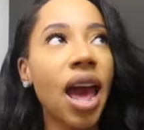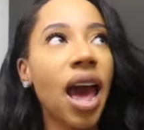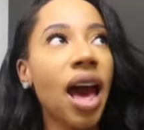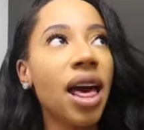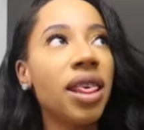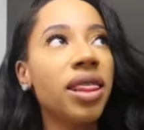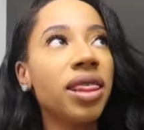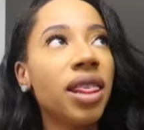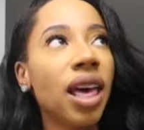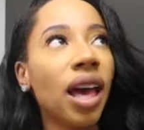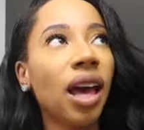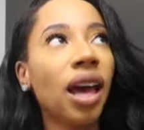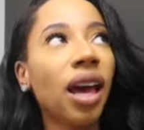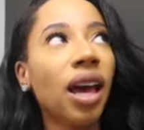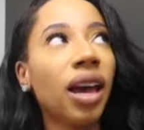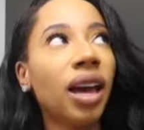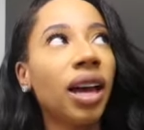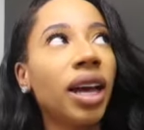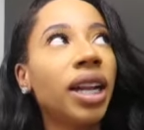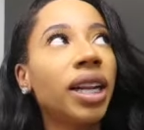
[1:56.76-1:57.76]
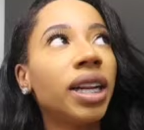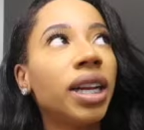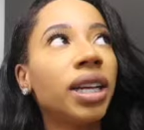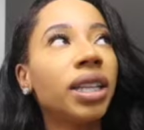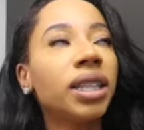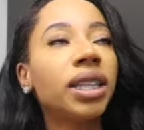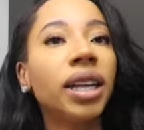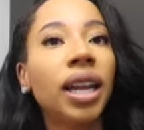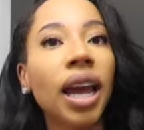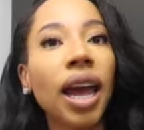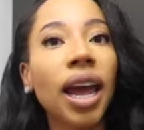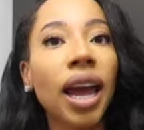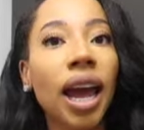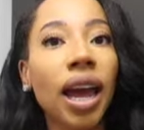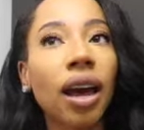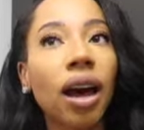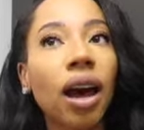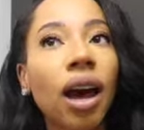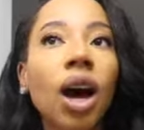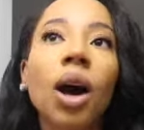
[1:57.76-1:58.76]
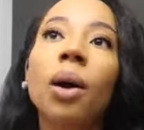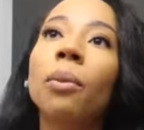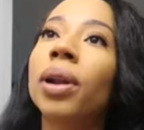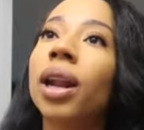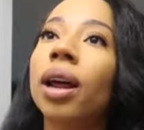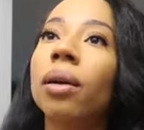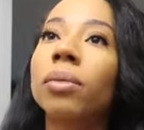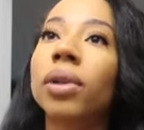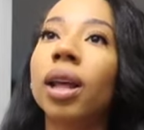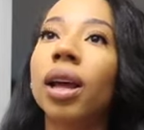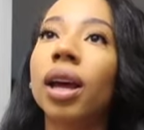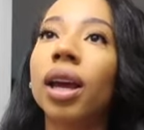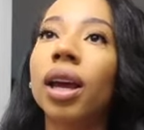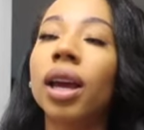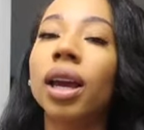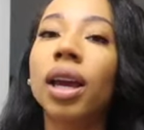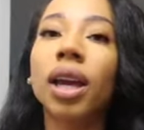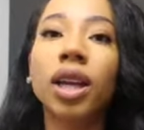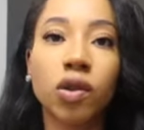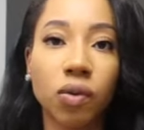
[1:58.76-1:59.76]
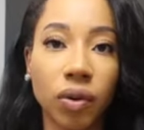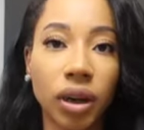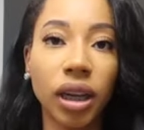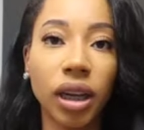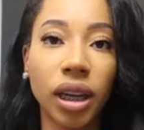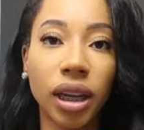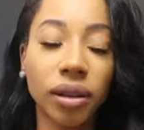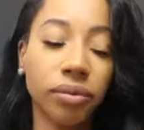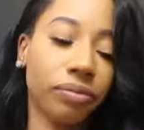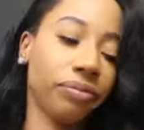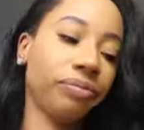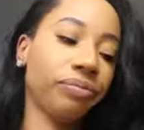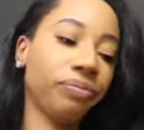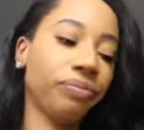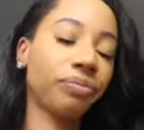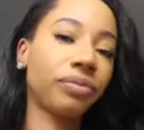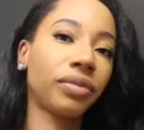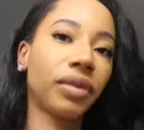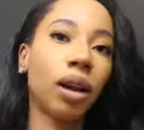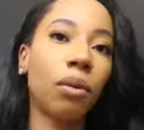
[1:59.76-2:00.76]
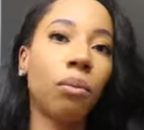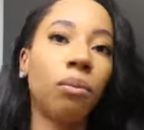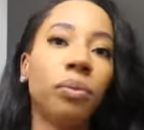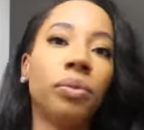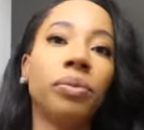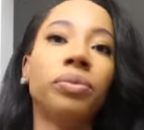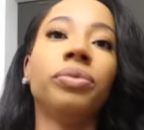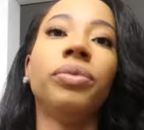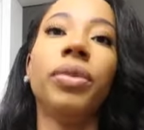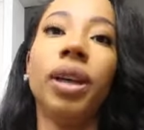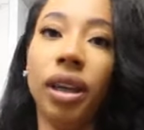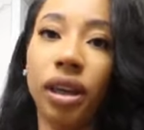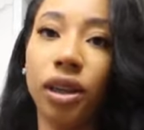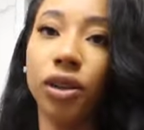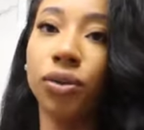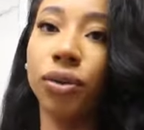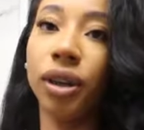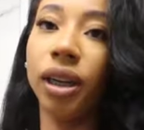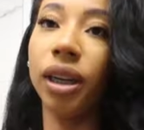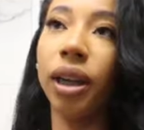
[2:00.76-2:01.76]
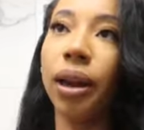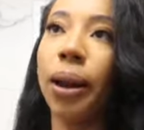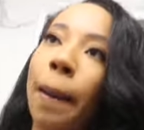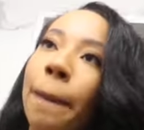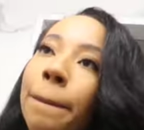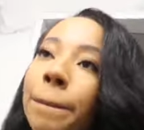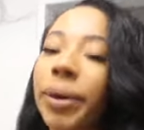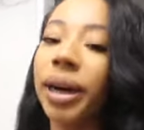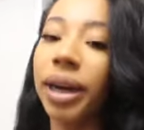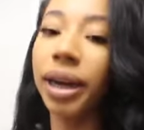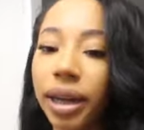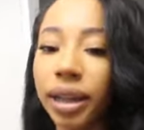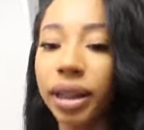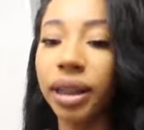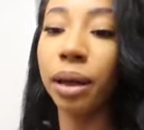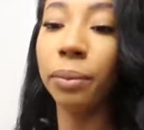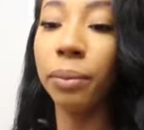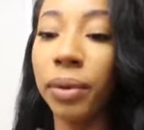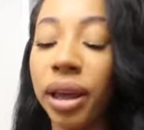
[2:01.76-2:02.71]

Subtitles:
And then today I come and I'm like, it's raining. It is raining. But let